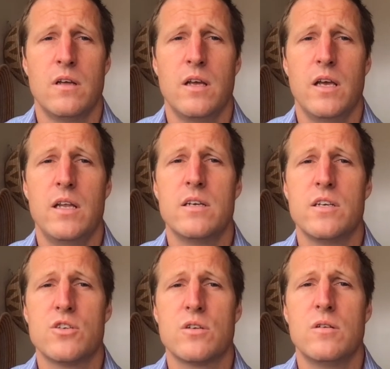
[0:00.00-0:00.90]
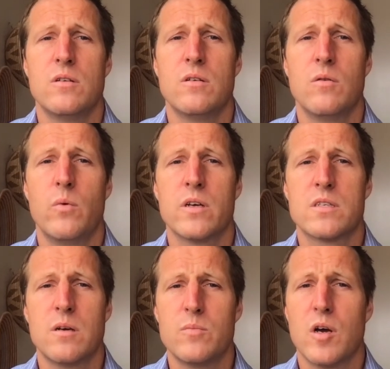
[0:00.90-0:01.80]
In addition, we are
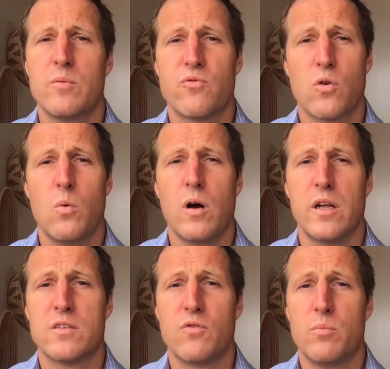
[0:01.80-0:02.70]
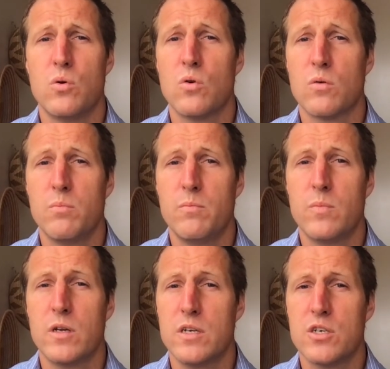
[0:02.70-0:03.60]
sometimes required to report
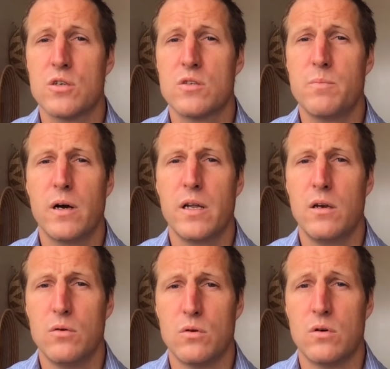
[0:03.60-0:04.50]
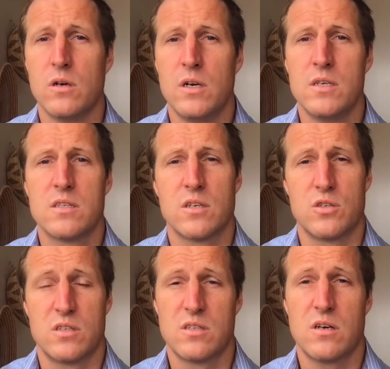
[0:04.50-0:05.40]
conditions by law such
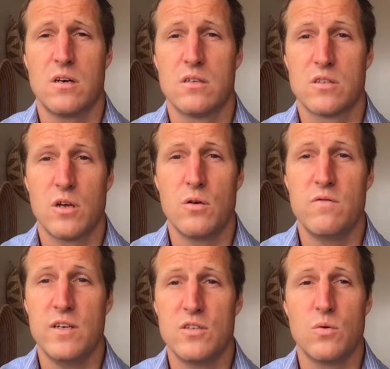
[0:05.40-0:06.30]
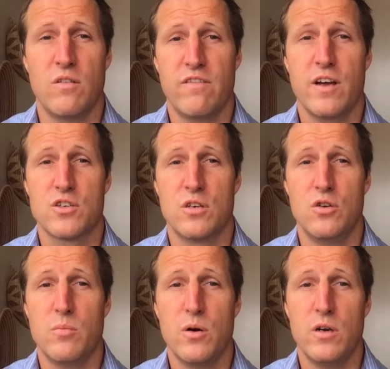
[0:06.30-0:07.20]
as SARS-CoV-2 infection,
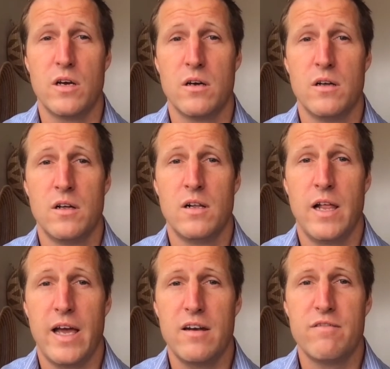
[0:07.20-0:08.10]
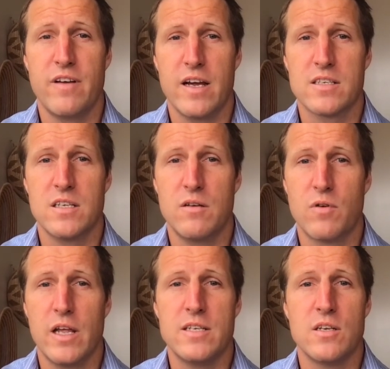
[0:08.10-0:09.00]
pneumonia, and
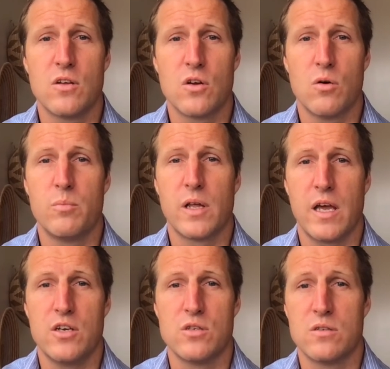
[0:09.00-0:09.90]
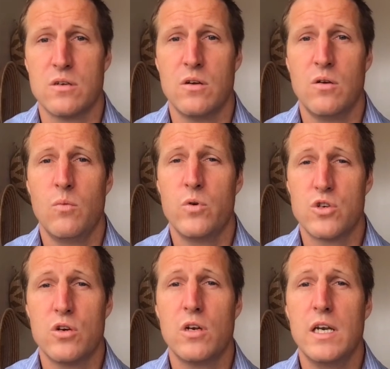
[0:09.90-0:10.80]
vaccine-related complications, which
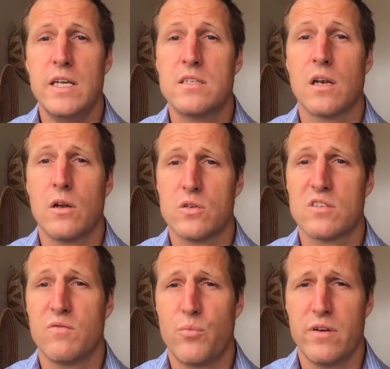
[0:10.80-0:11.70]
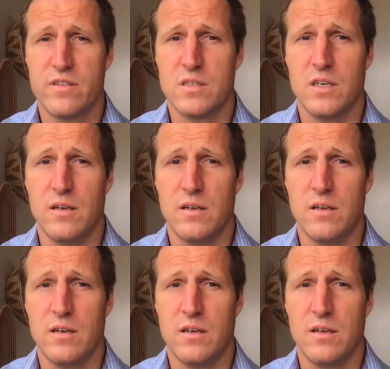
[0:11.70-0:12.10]
could lead to loss of privacy.